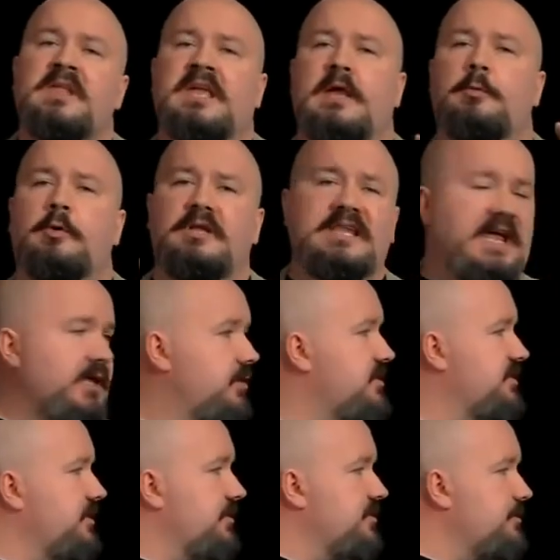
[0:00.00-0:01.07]
it will let you
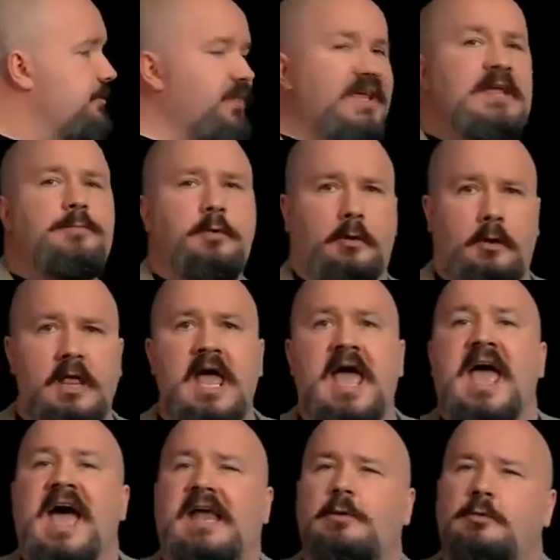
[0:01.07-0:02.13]
search people,
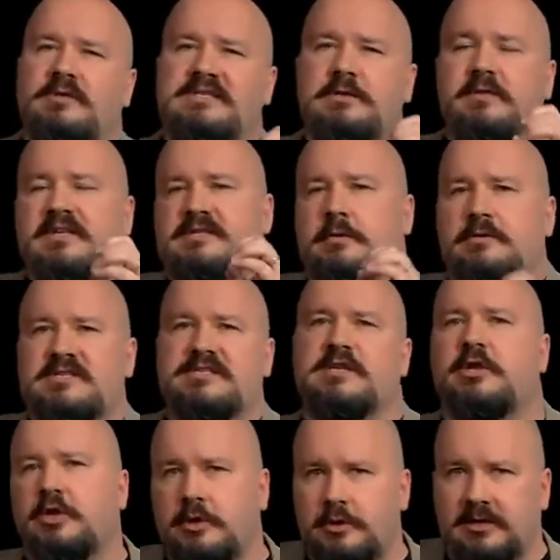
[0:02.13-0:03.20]
and it will do this all
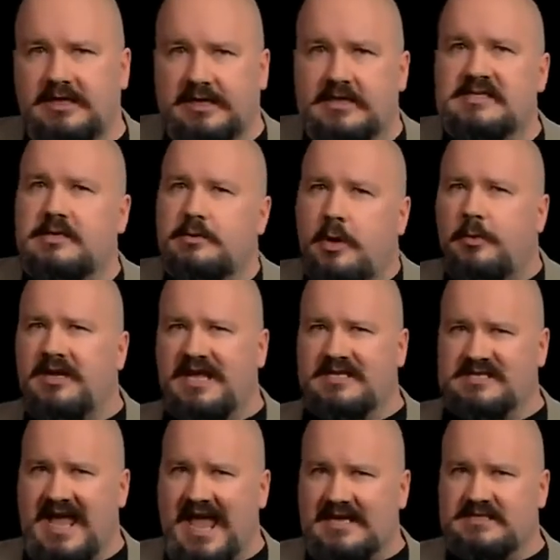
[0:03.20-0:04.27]
securely, so no one gets
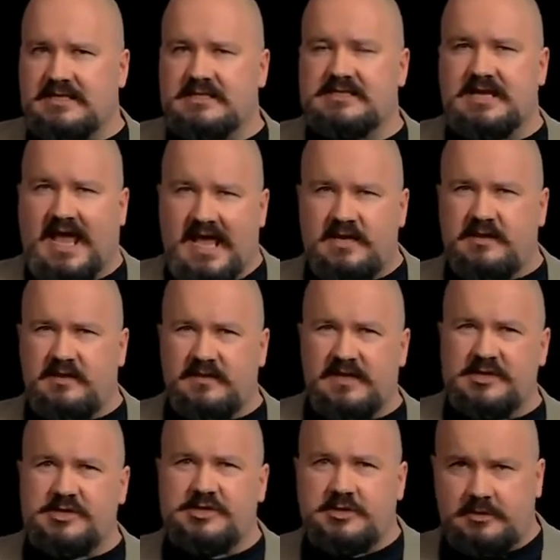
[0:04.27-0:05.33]
access to anything they
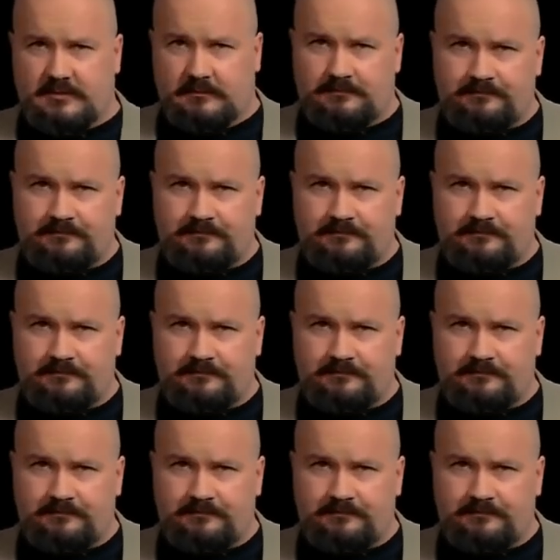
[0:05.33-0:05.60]
shouldn't.